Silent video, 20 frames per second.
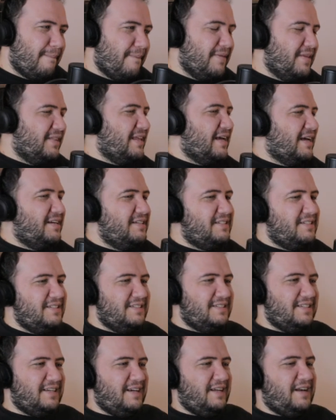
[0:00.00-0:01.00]
That is
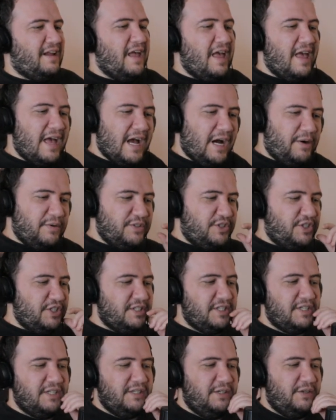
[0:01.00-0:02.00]
insane. I was just
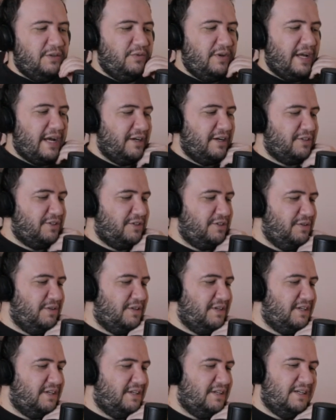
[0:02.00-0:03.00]
gonna react to
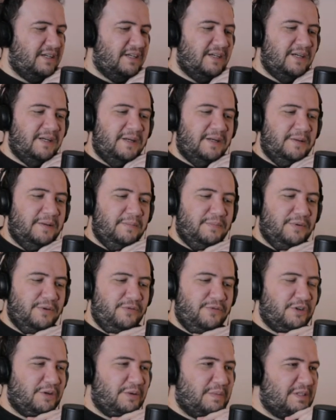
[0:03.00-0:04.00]
the
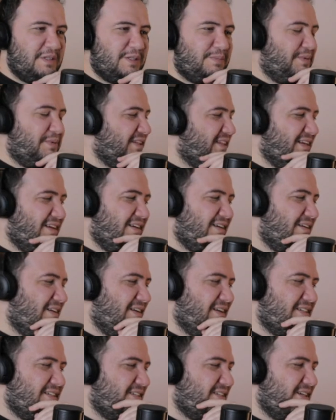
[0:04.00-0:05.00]
performance, but then
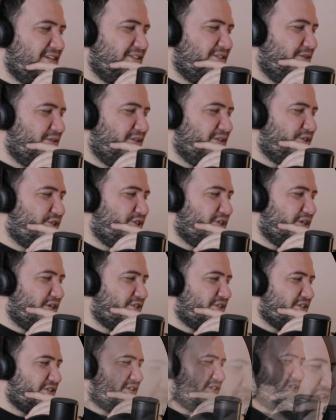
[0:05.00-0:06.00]
listening to the
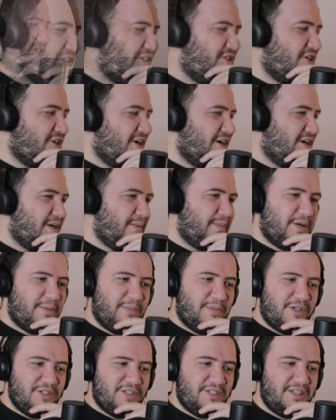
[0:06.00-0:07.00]
judges talk about
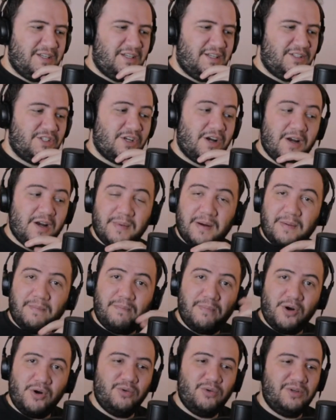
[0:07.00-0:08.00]
Marcin, talk about
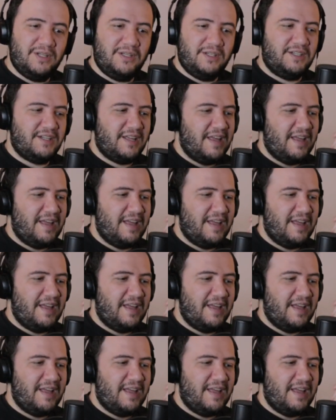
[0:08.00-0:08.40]
Poland,